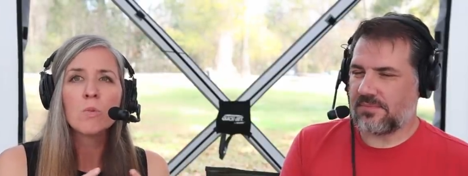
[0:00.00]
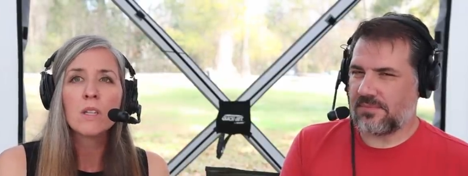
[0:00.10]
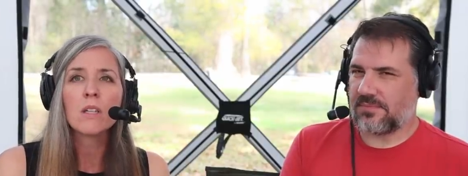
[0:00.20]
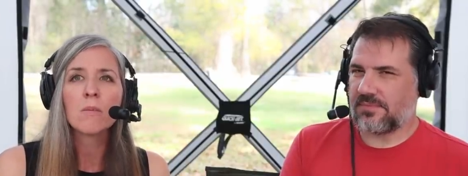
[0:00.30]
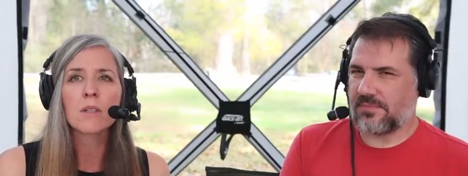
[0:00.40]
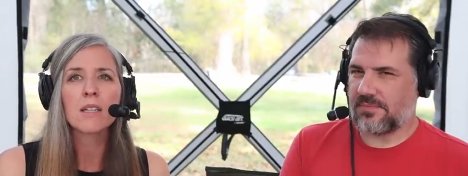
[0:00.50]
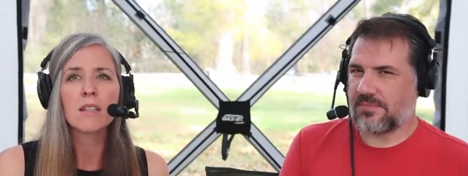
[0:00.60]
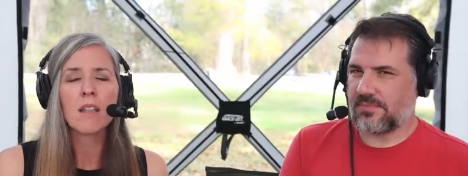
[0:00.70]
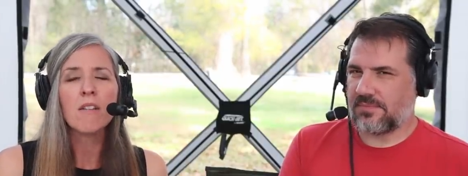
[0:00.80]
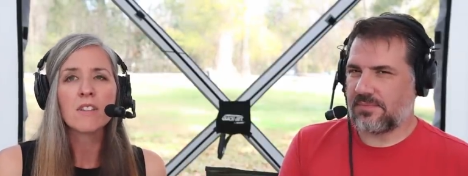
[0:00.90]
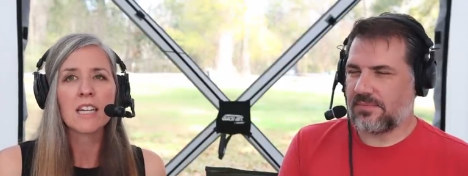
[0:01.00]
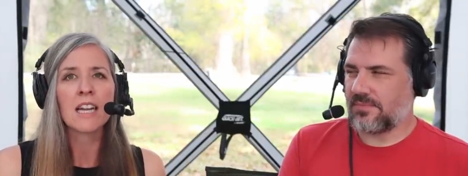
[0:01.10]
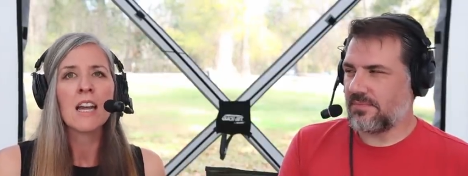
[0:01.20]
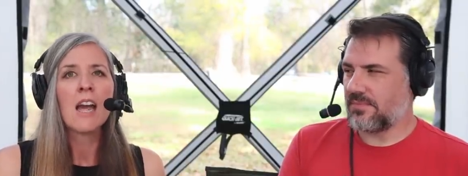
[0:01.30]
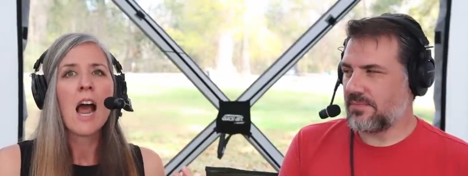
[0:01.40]
Speaker 1: really really
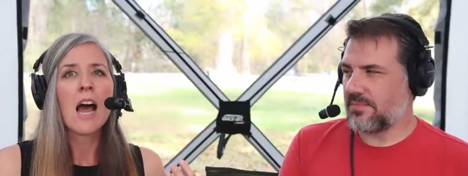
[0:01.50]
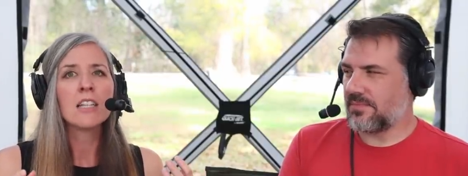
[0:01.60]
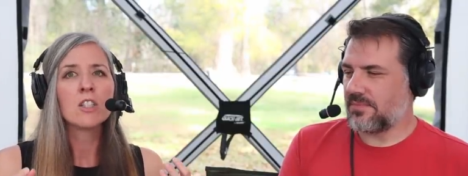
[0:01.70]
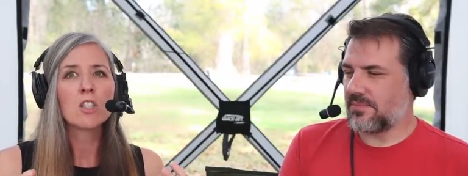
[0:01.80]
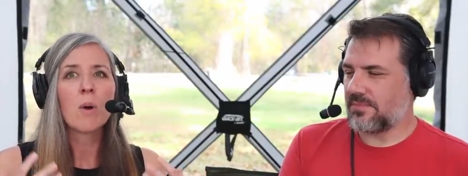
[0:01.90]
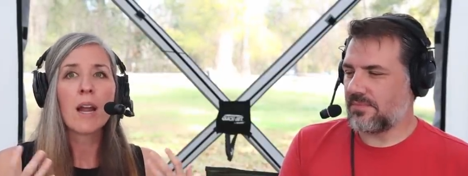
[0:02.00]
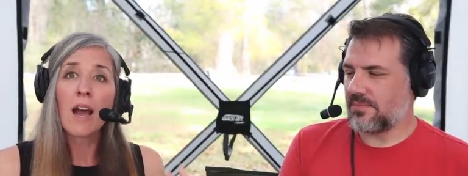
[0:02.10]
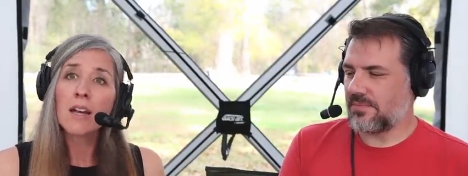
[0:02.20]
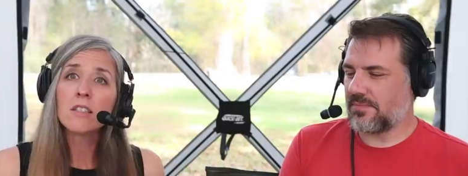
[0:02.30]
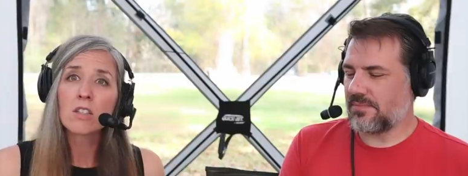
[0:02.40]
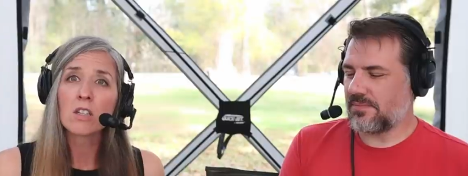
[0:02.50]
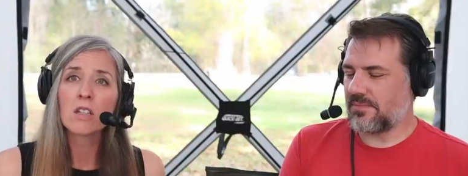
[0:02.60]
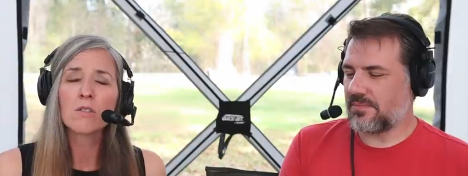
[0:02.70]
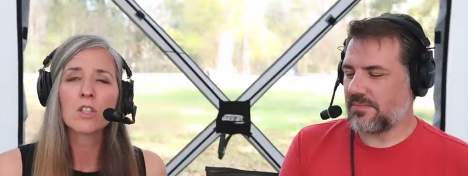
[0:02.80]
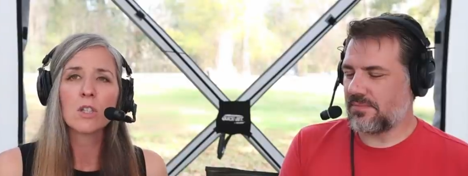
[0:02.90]
lovely and so i asked her
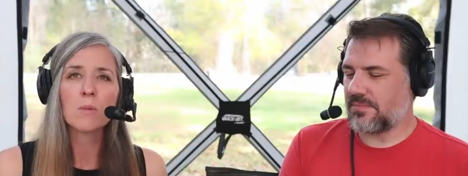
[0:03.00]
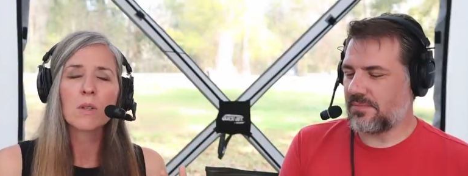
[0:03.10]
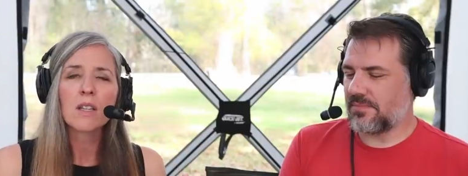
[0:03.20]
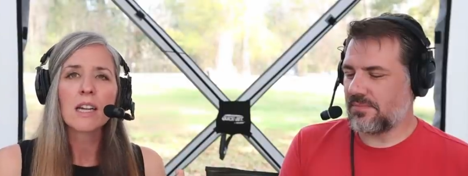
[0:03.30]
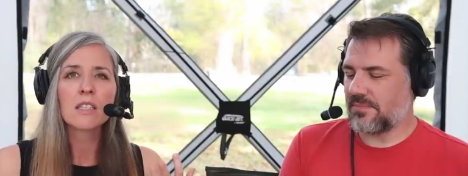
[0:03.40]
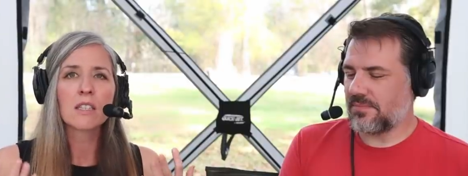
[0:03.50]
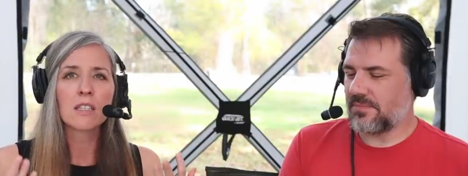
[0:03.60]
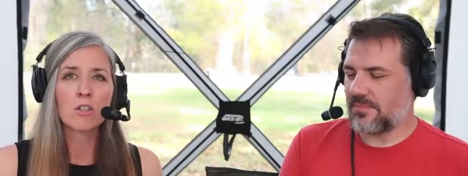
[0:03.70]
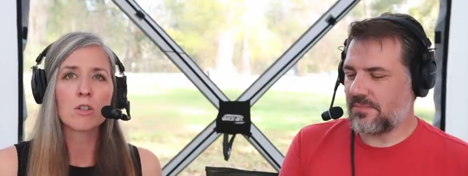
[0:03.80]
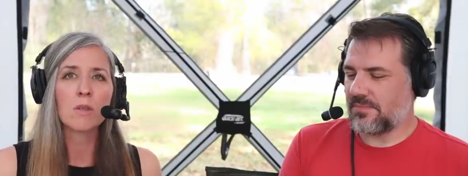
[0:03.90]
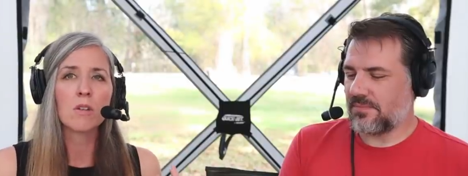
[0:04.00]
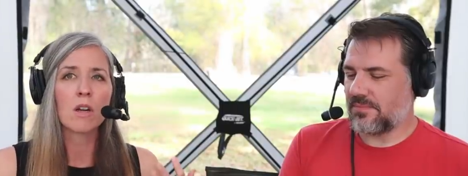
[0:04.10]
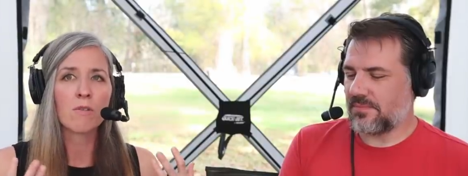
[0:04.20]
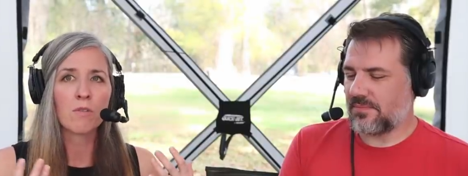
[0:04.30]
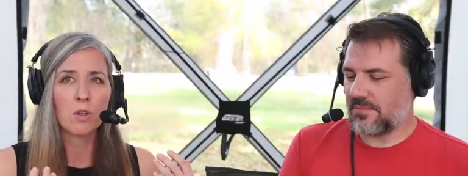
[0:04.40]
if she would like to contribute
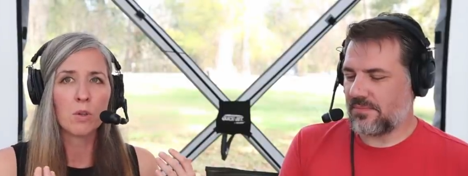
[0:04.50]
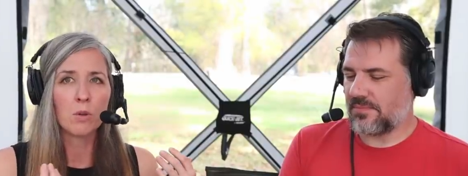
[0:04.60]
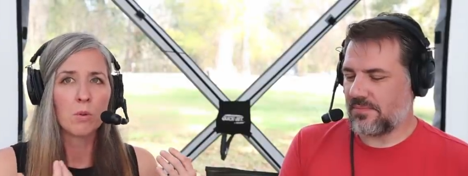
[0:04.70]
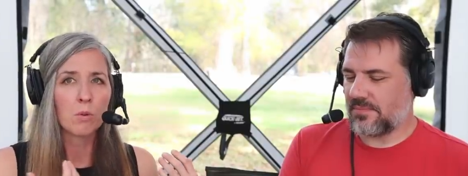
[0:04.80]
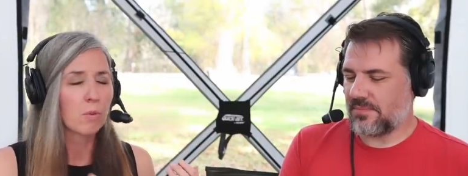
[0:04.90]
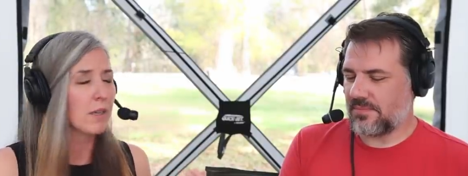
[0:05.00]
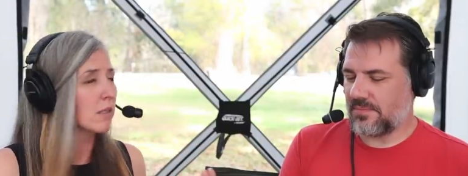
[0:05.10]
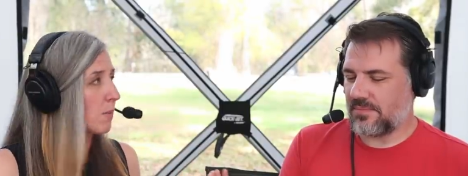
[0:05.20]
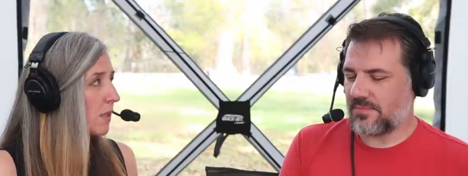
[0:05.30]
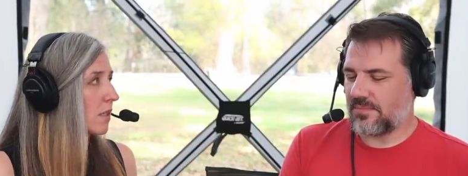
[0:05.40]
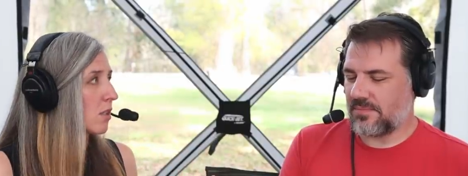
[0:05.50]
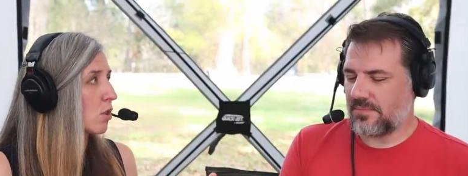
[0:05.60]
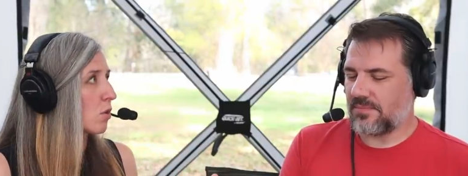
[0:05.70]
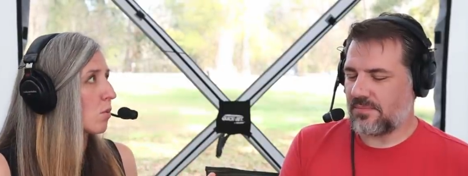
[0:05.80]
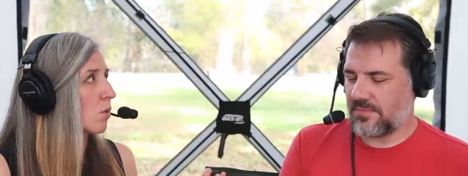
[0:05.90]
a few recipes
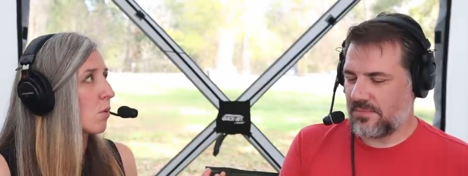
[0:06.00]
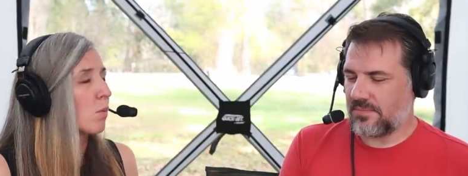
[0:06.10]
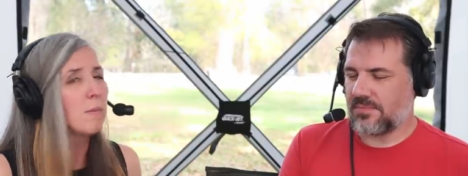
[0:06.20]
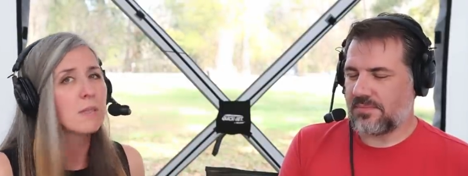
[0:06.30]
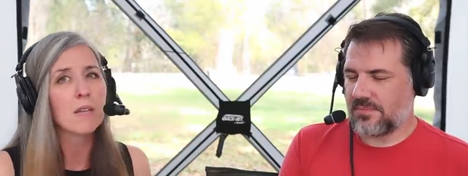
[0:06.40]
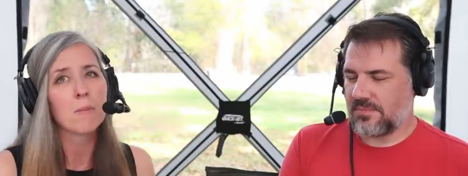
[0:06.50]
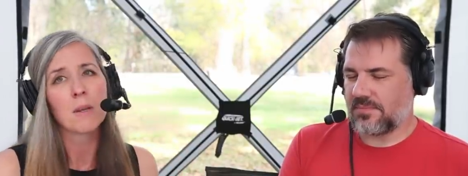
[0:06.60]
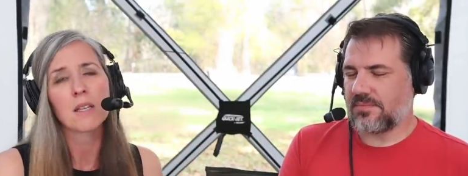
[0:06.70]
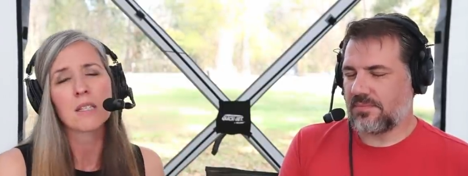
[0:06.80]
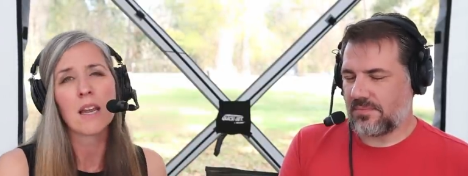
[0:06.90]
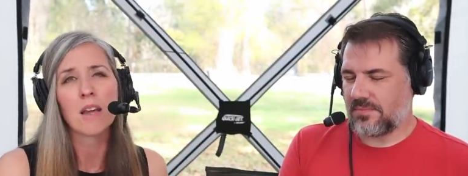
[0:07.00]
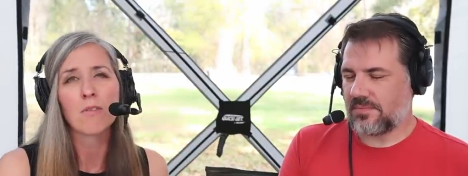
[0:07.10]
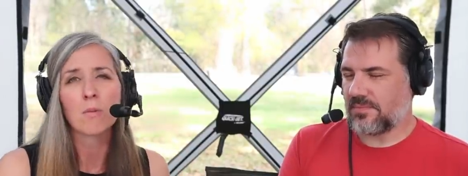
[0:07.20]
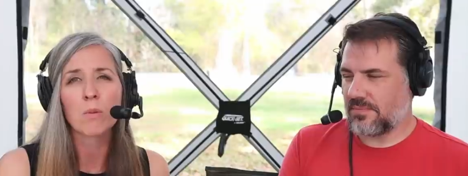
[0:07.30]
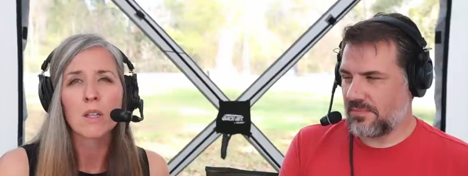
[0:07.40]
to the website because i
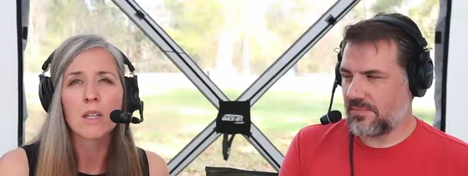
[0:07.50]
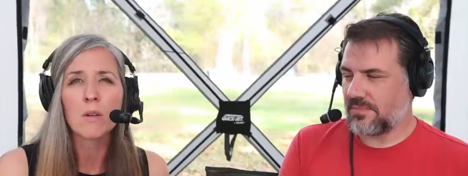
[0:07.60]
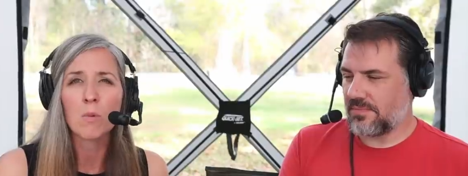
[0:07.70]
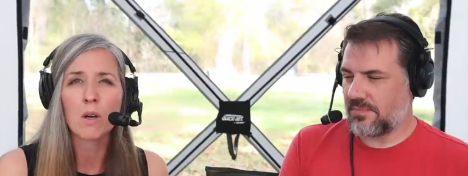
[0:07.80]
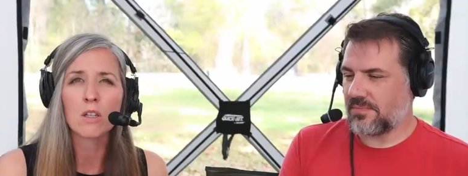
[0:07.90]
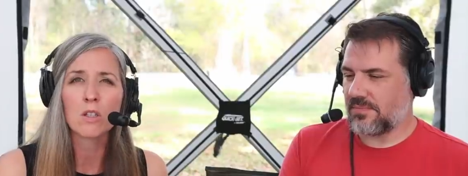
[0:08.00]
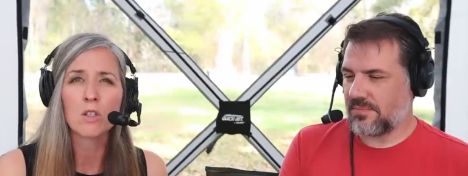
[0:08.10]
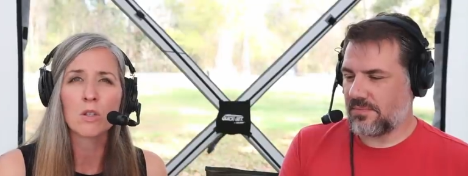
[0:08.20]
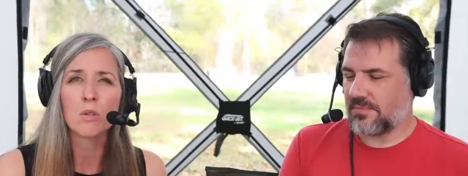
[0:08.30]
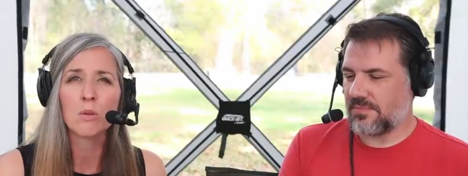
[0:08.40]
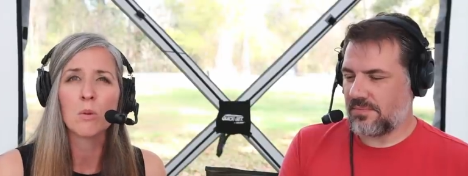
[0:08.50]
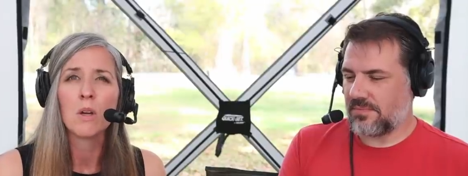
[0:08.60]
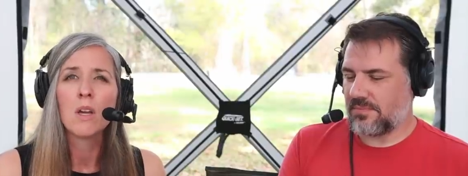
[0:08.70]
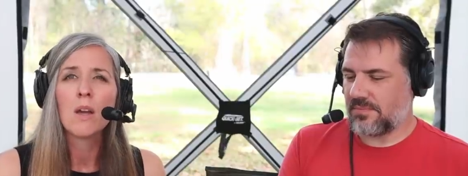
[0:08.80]
have really wanted to